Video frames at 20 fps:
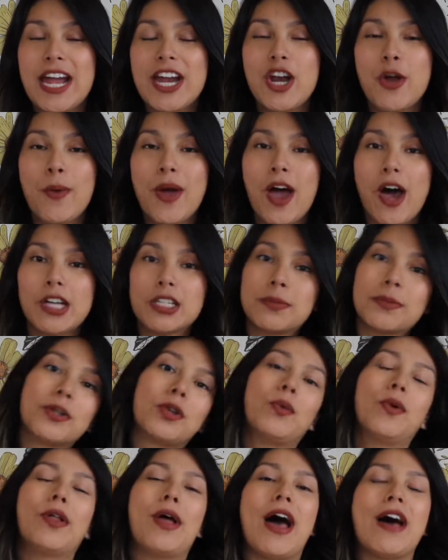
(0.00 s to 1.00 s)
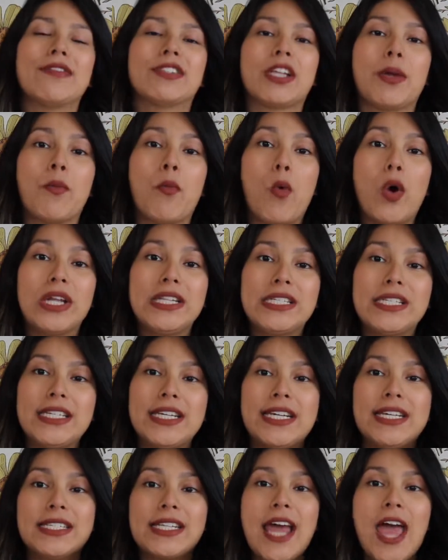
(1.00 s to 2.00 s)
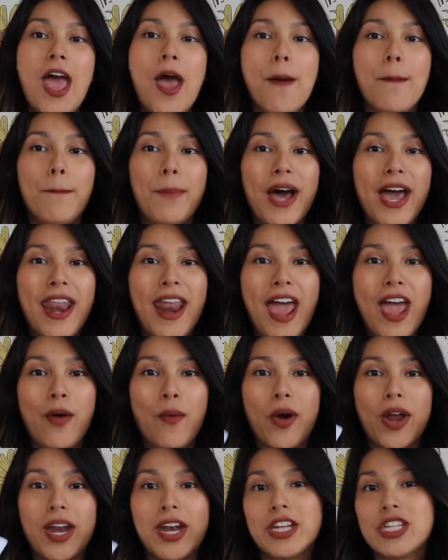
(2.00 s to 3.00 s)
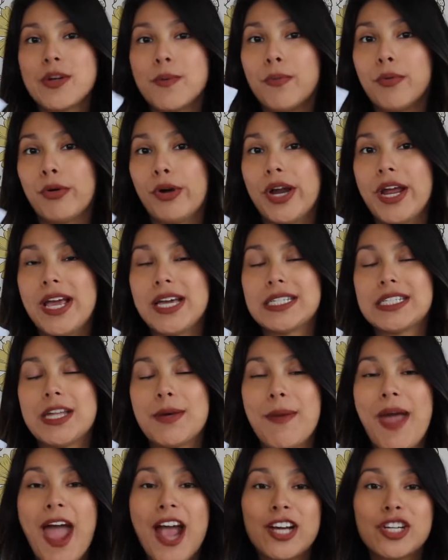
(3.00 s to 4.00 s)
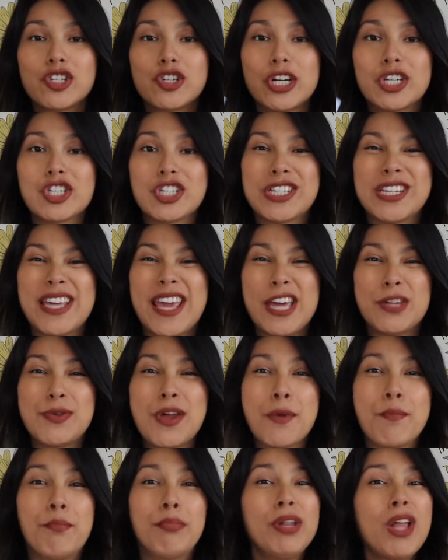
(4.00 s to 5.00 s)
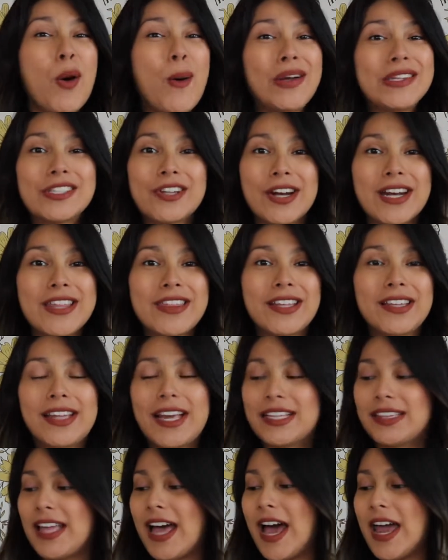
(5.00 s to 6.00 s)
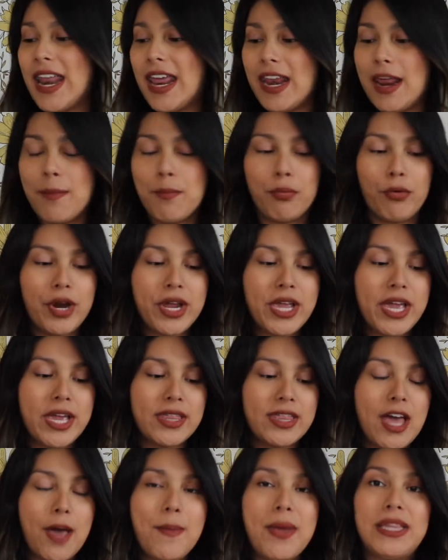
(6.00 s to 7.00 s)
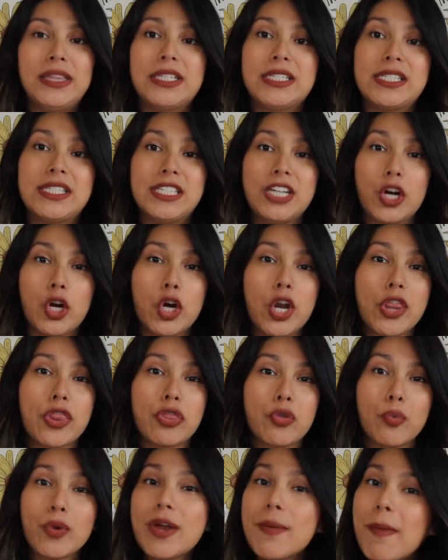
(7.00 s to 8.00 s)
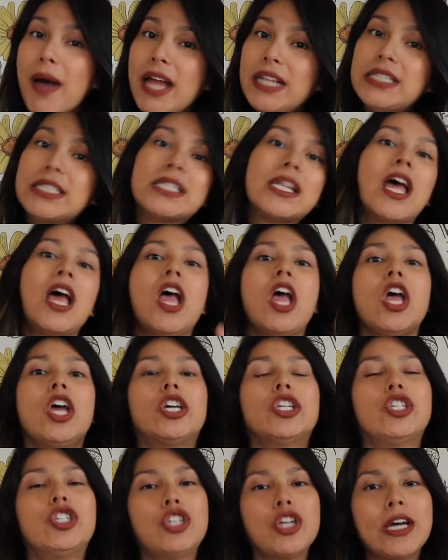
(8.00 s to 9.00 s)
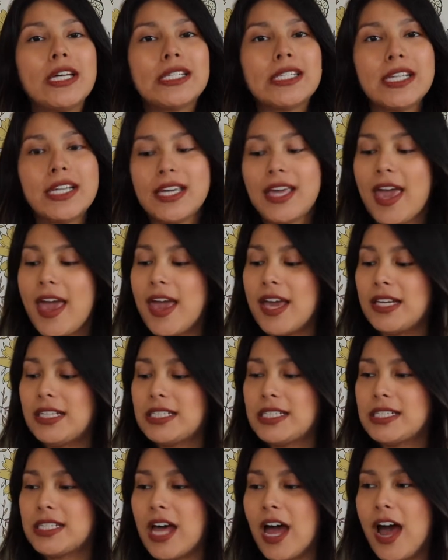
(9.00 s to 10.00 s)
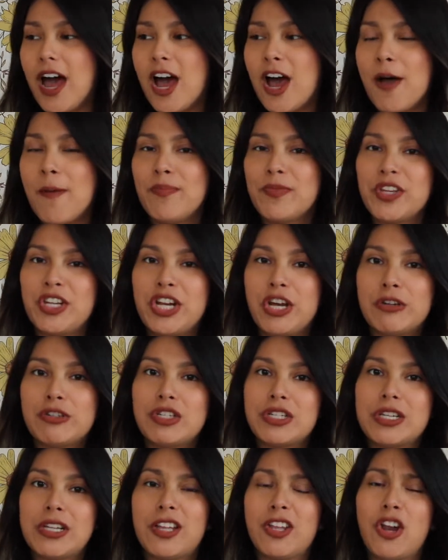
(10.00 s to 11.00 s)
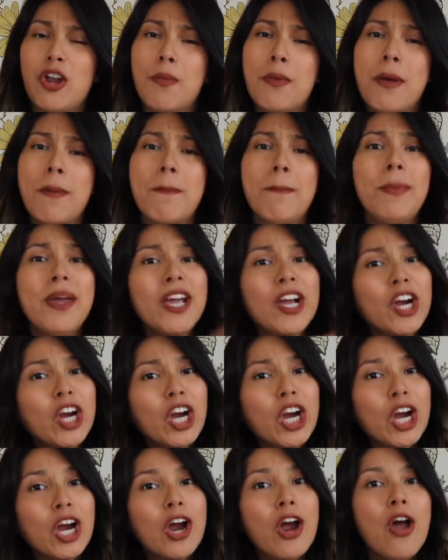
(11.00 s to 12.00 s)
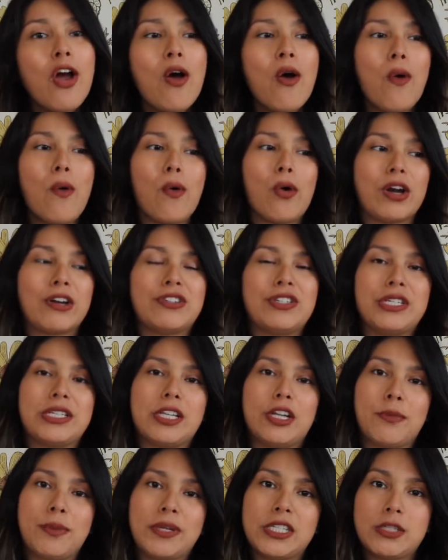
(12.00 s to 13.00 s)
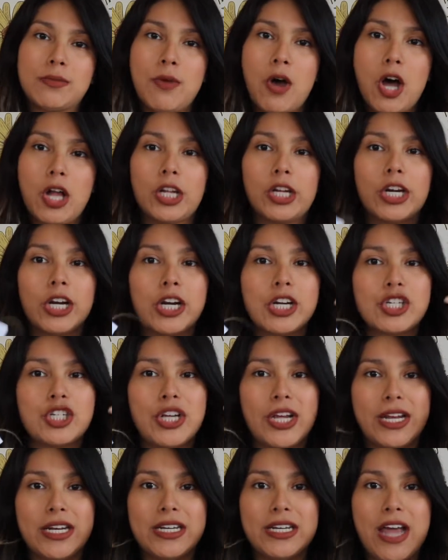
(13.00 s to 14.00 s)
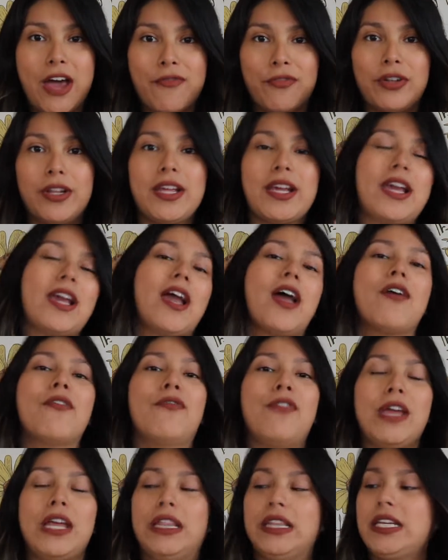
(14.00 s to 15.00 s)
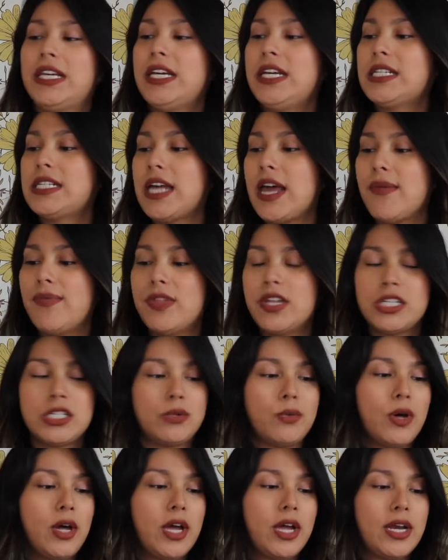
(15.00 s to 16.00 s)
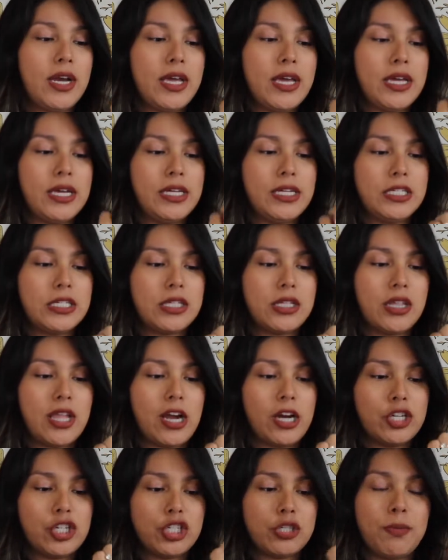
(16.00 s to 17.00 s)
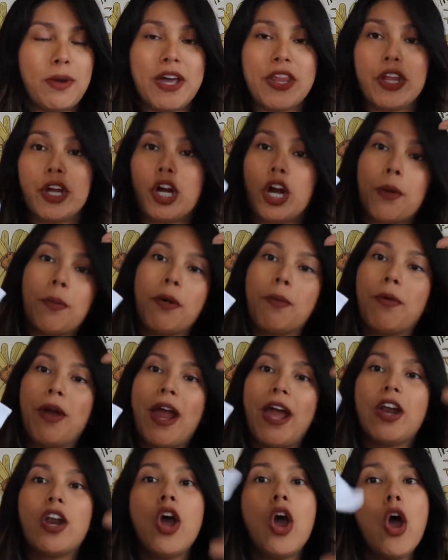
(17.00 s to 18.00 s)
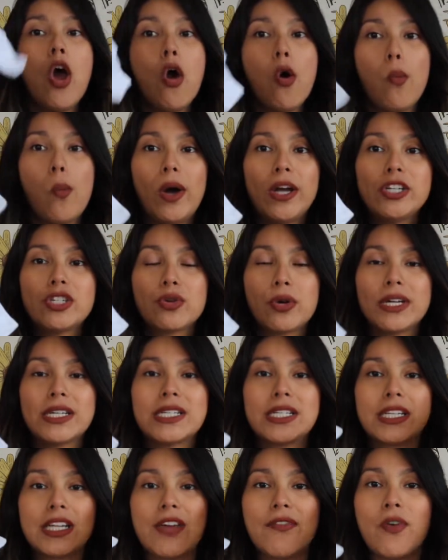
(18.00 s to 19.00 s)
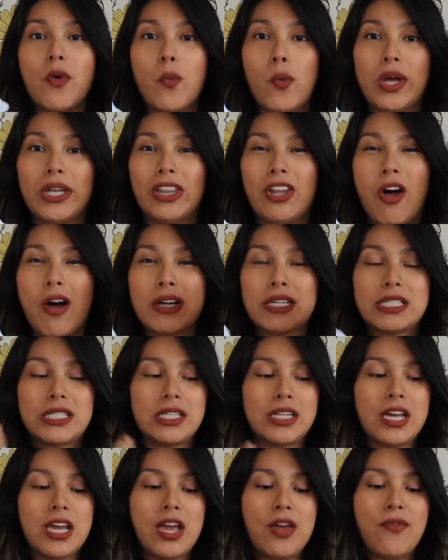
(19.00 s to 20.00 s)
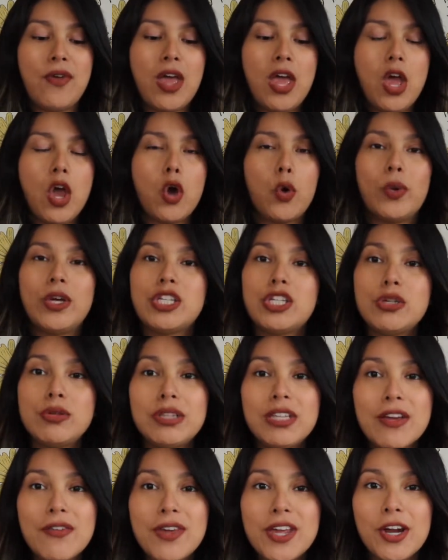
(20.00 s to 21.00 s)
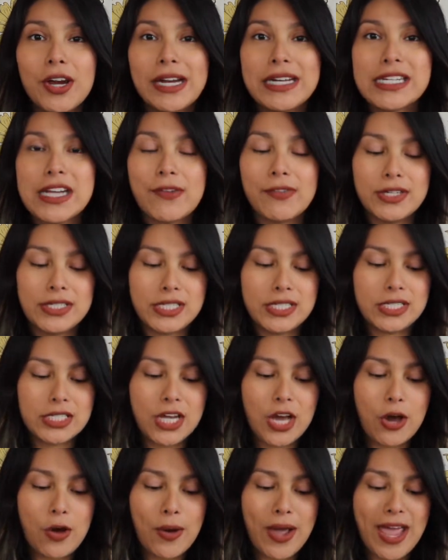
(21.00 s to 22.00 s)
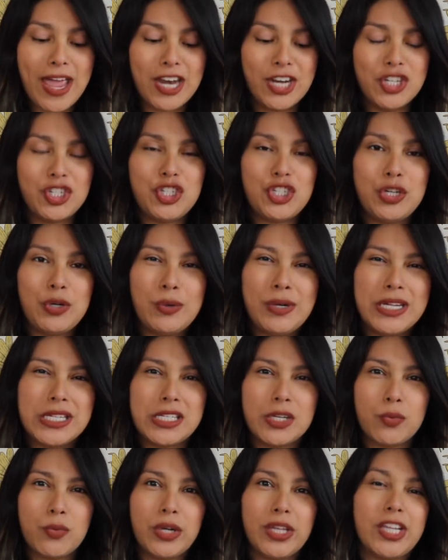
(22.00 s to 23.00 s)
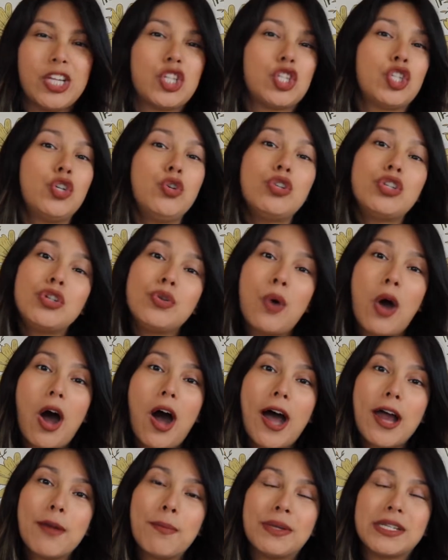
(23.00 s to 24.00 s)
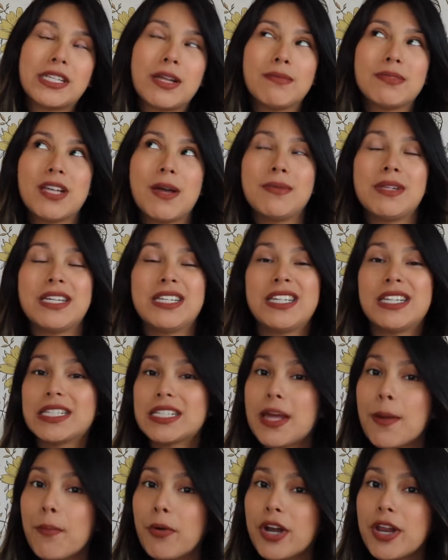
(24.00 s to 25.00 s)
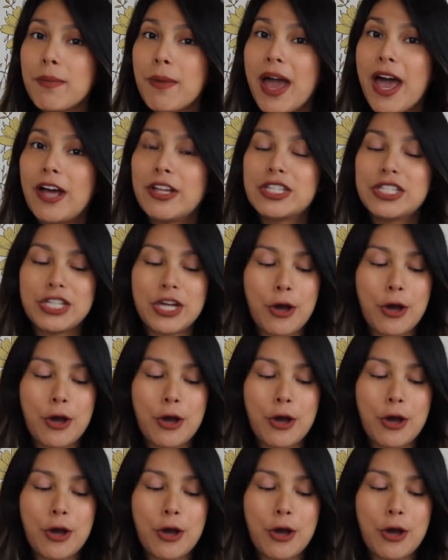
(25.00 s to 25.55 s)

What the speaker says: I know my hospital will have some onesies, but I wanted to bring some extra just in case we have blowouts or anything like that, and I'm bringing them in the 0 to 3 months. Just in case, you know, she's a little bit bigger or she's a little smaller, she can definitely fit in these. And this one is, they're just by the Gerber brand, one short sleeve and one long sleeve. We do live here in San Francisco and June isn't really too hot, but sometimes it does get pretty mild.